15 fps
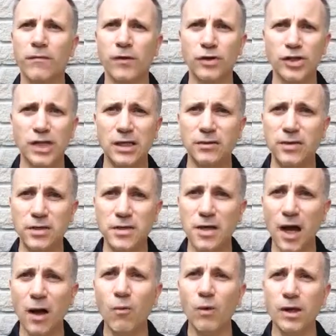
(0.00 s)
if your child does
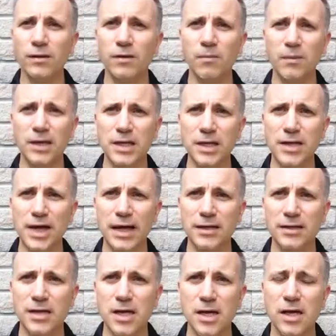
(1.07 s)
not want the money
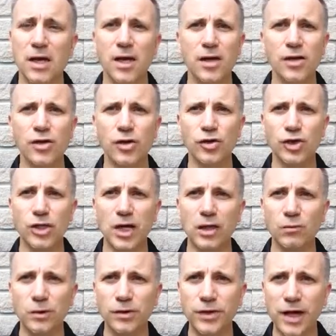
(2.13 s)
that day, your
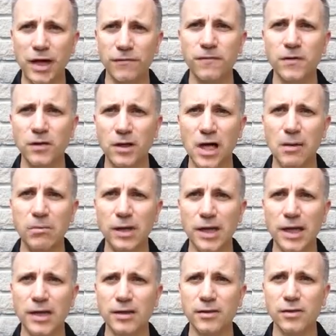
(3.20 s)
child will not feel
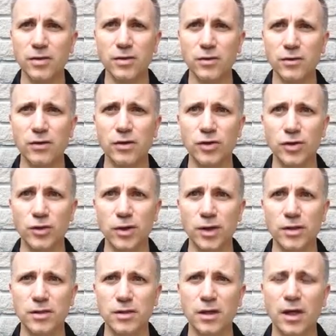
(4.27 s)
obligated to do the
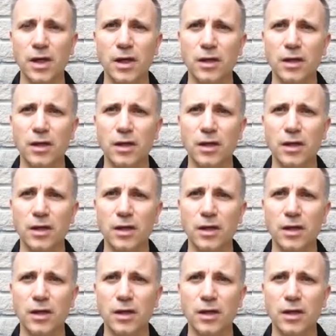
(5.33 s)
chores.